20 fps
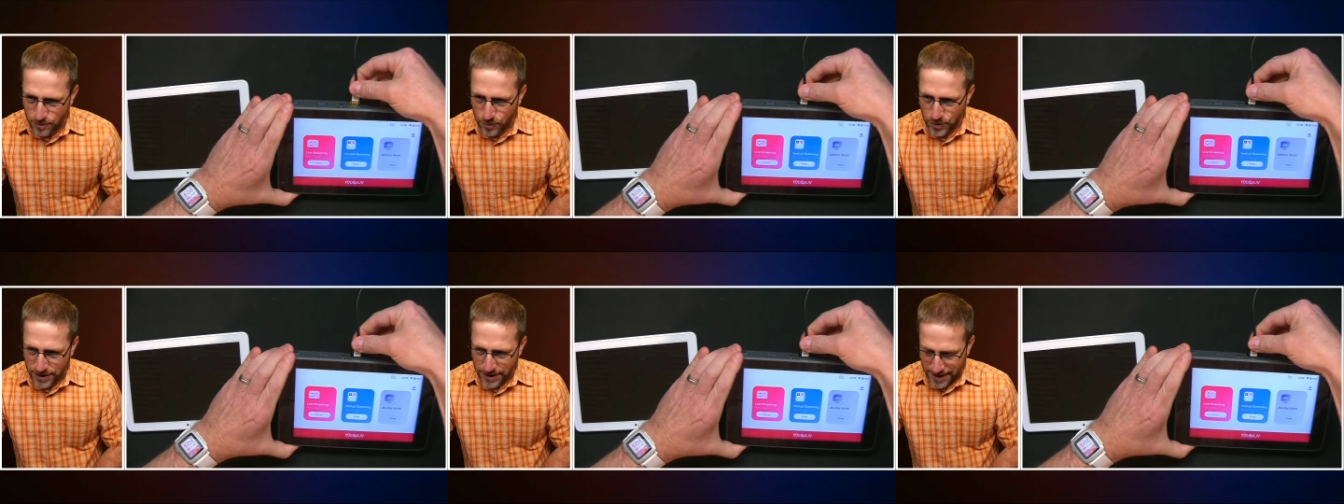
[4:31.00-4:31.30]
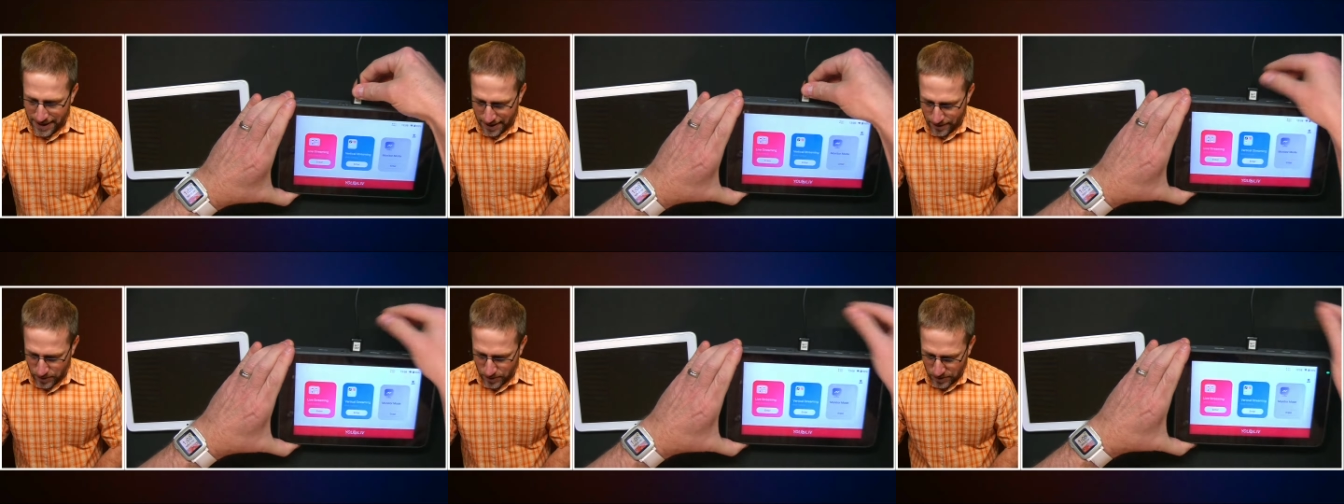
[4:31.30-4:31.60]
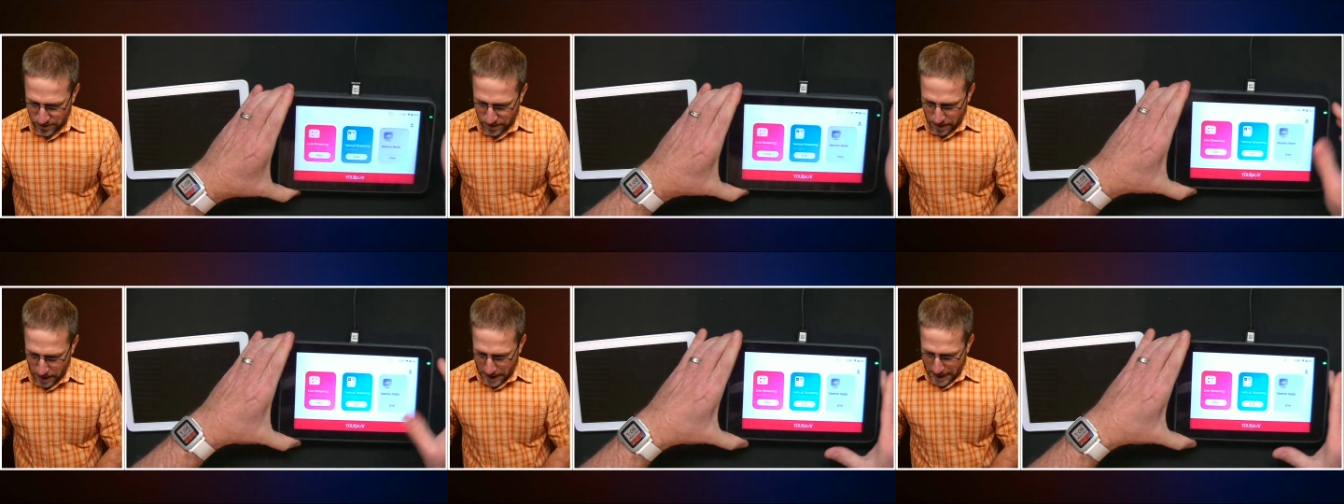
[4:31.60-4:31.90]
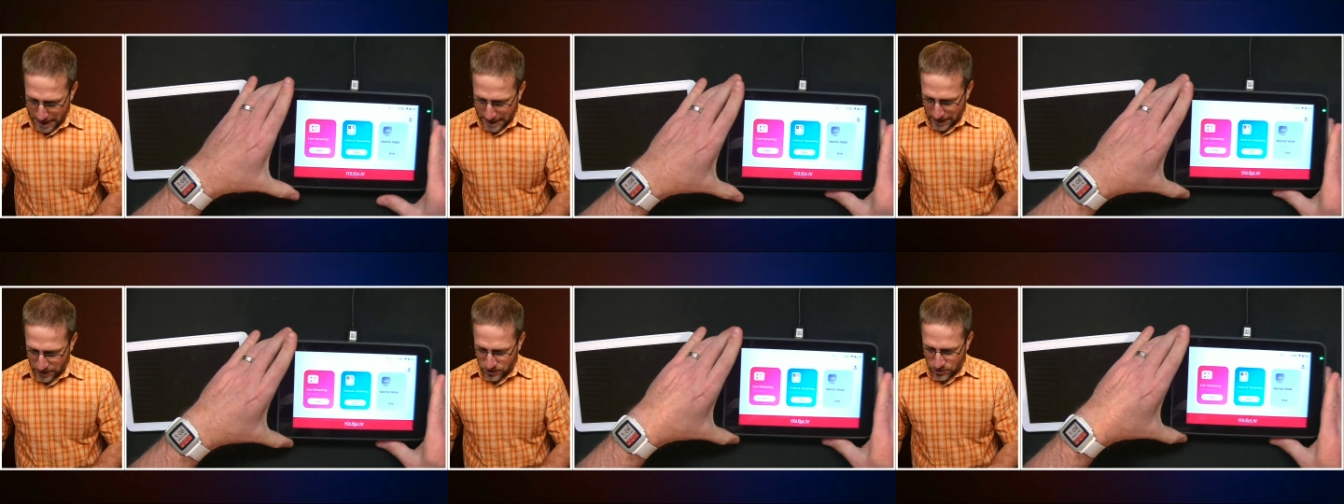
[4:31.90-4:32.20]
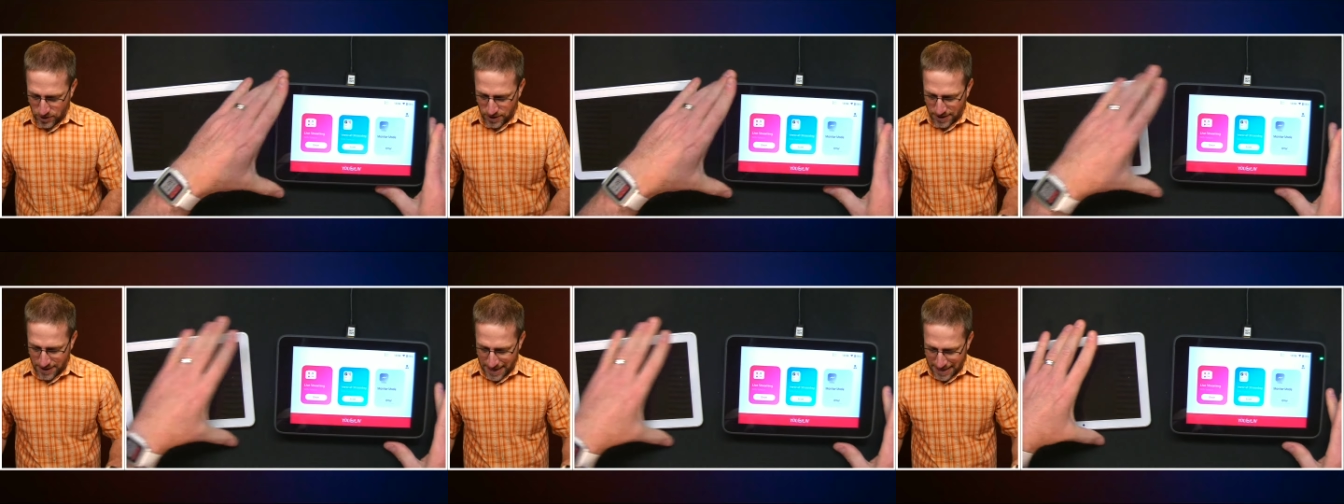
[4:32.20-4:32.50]
output cable
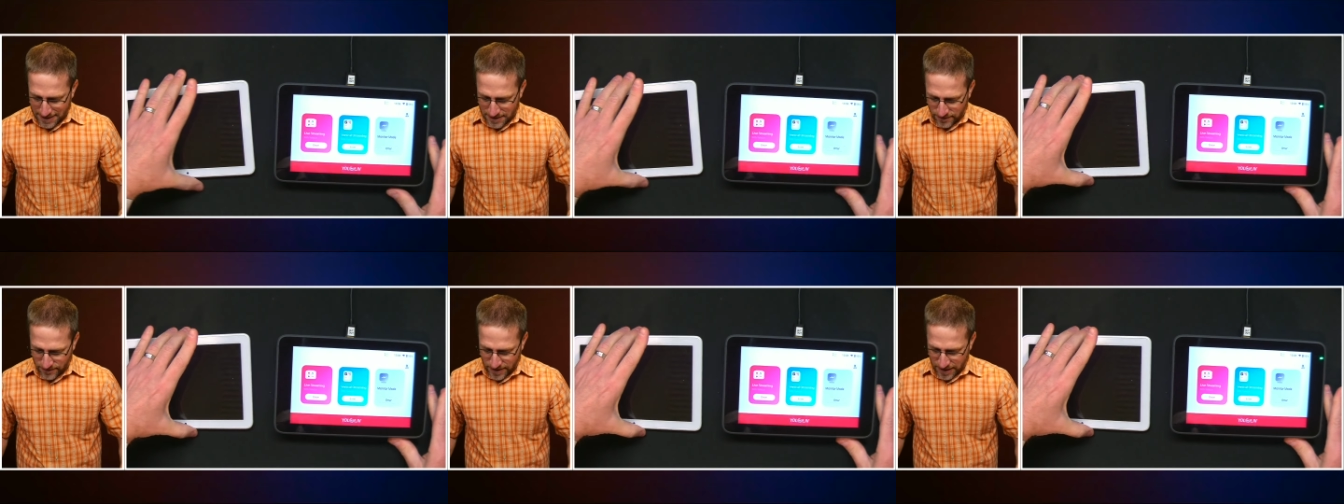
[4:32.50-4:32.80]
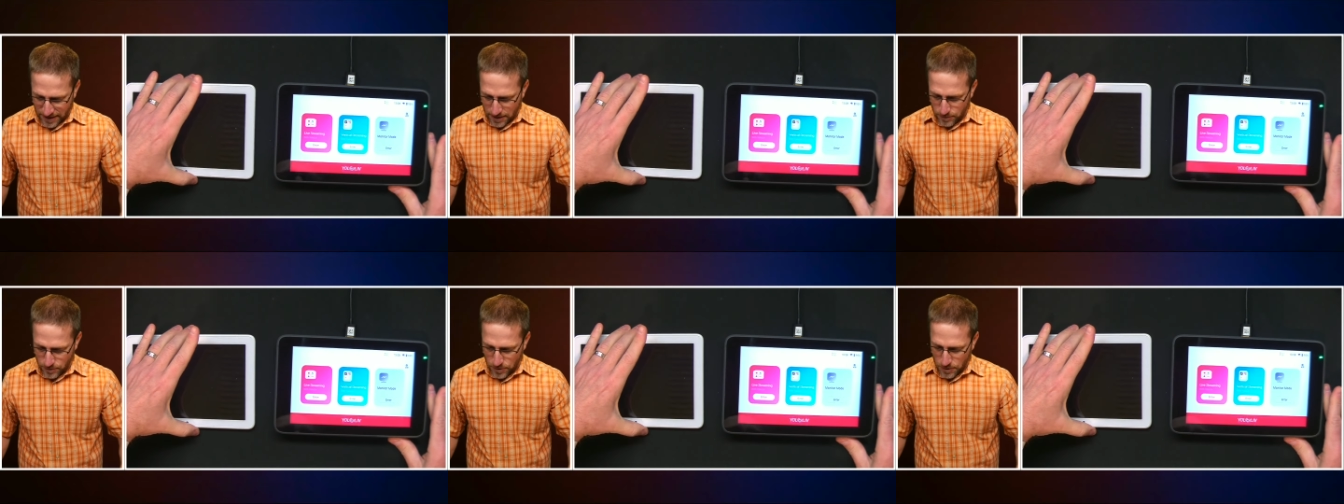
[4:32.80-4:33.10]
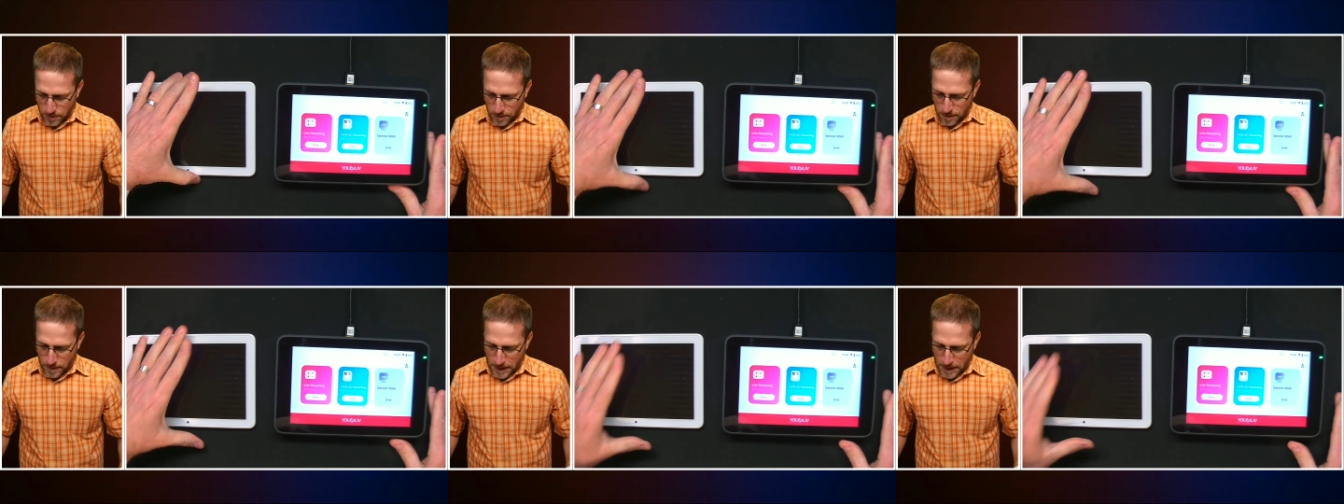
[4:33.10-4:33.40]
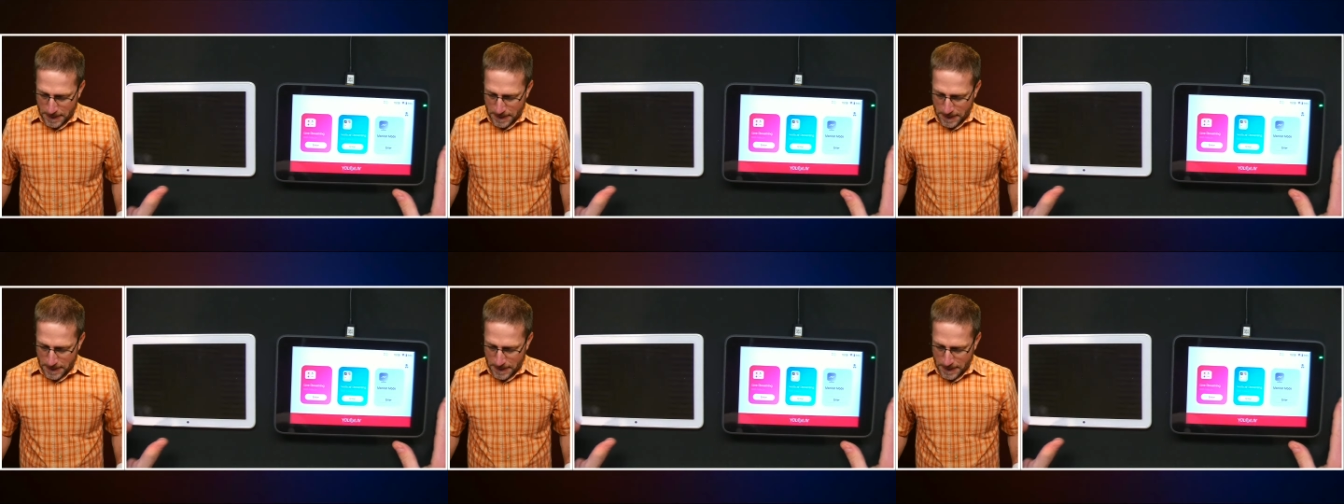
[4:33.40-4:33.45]
so that that's available.